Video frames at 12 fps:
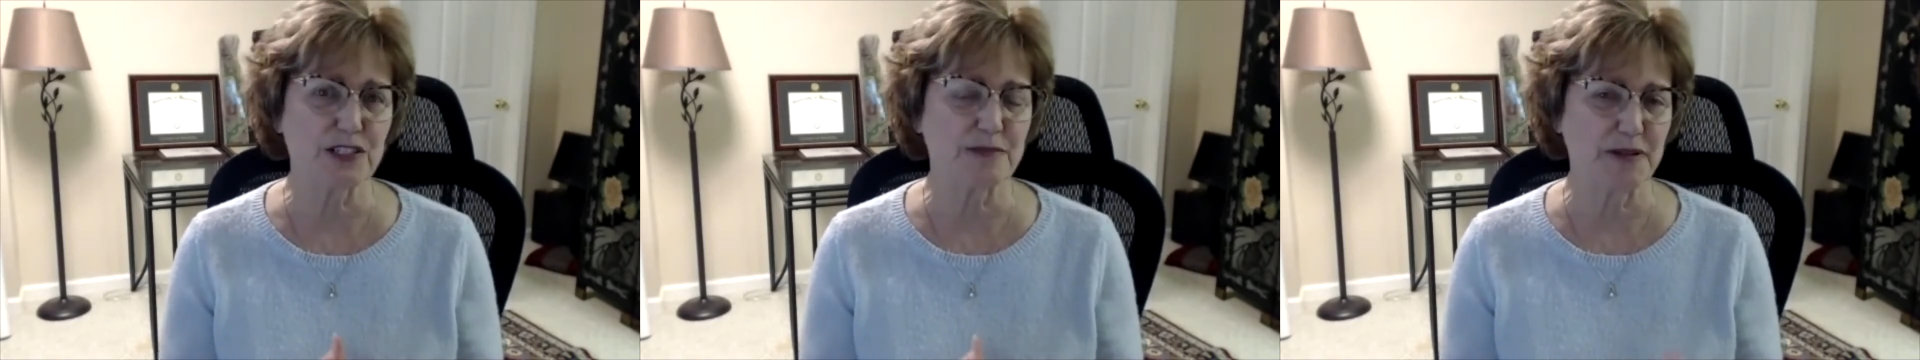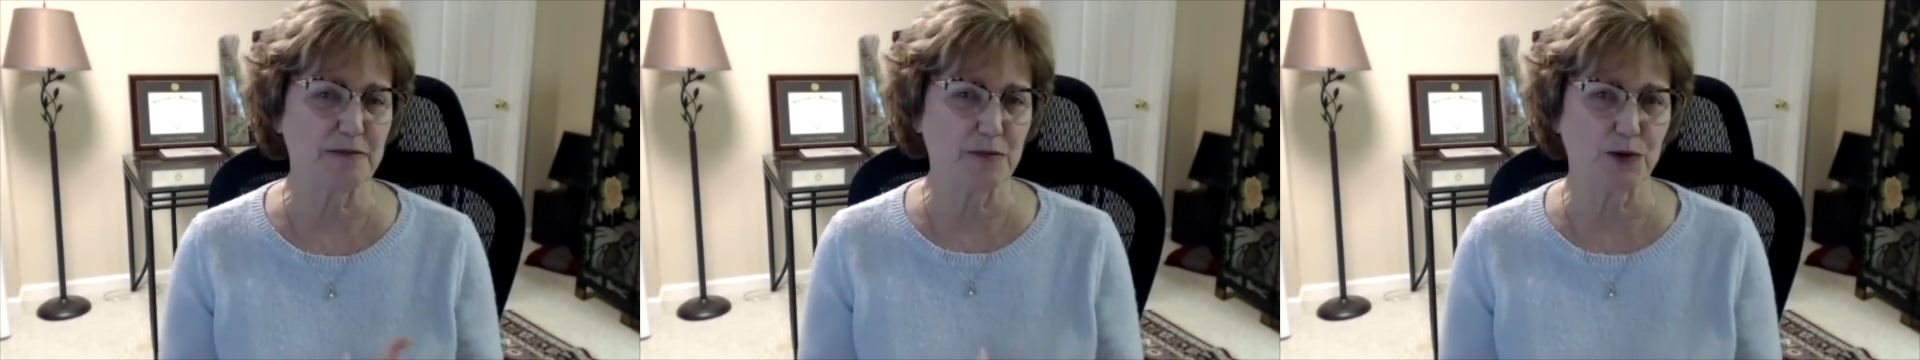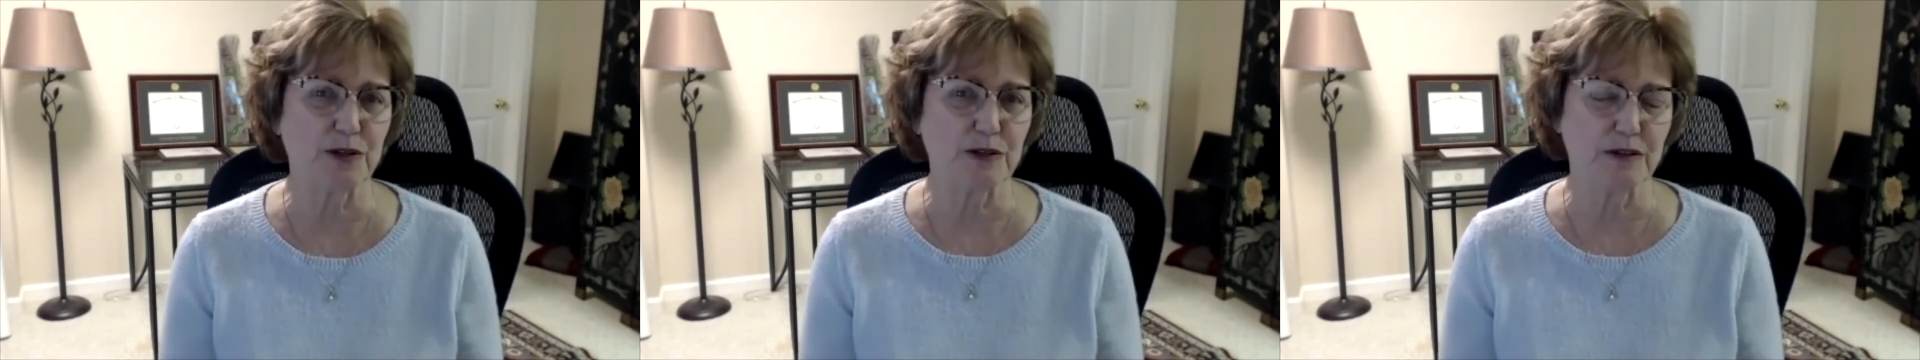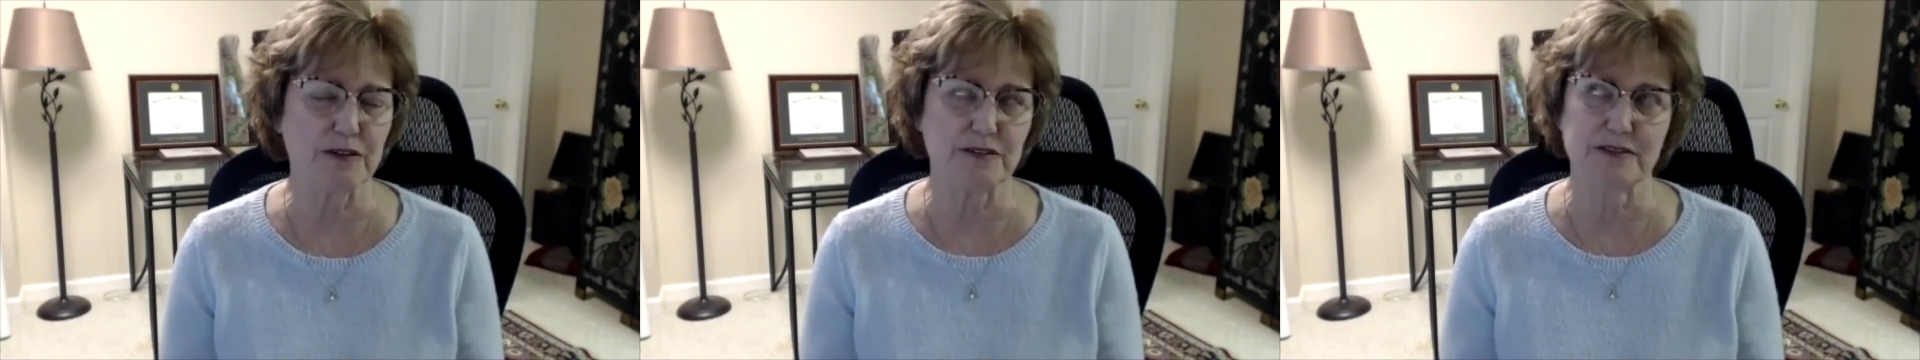But more,
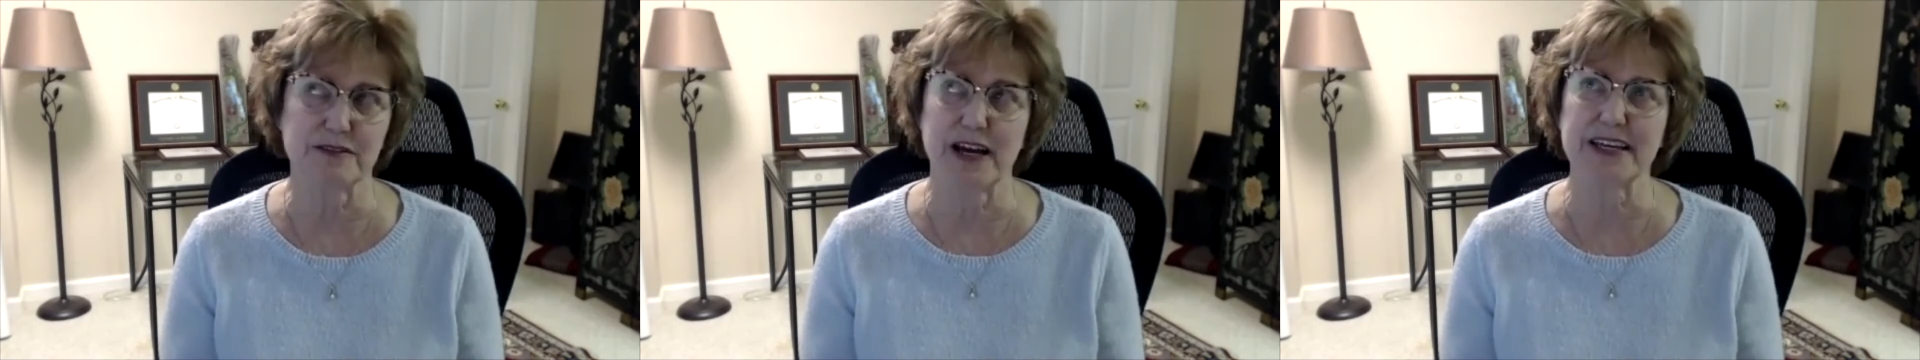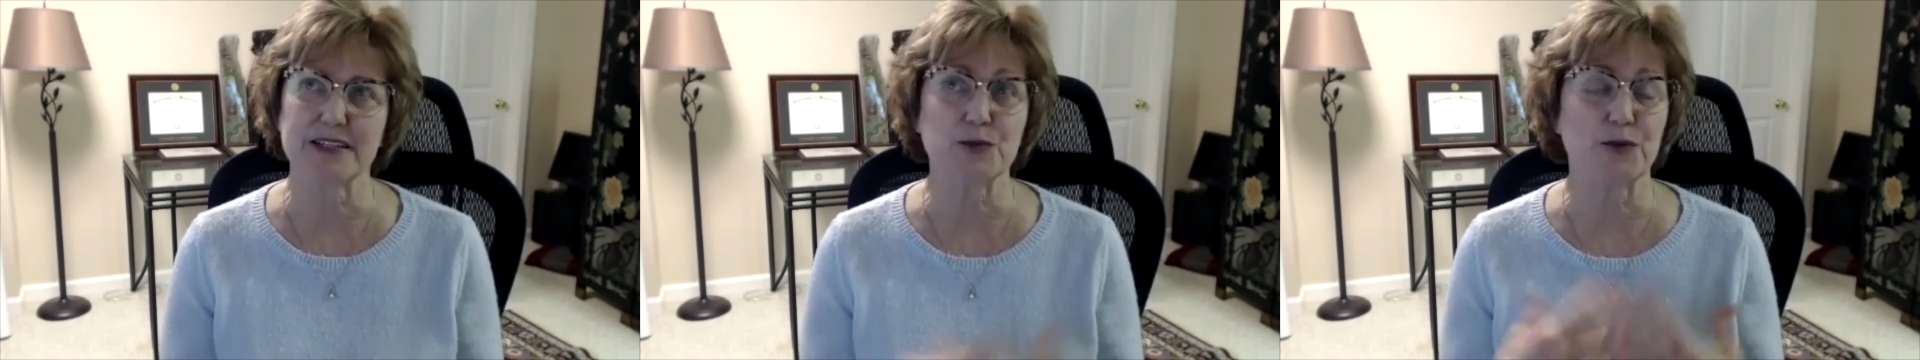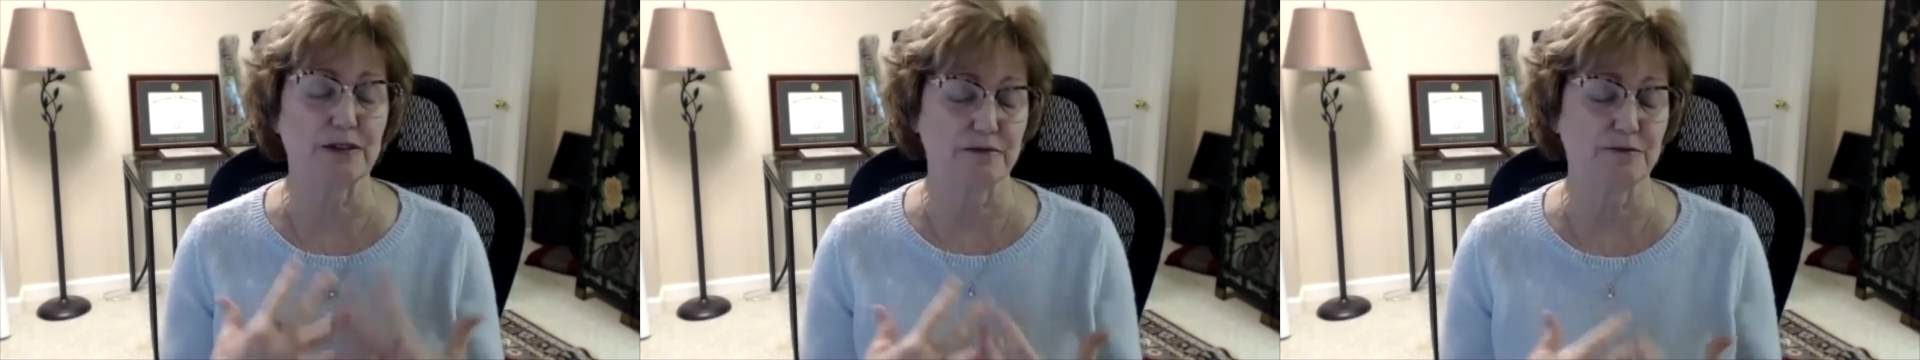I guess what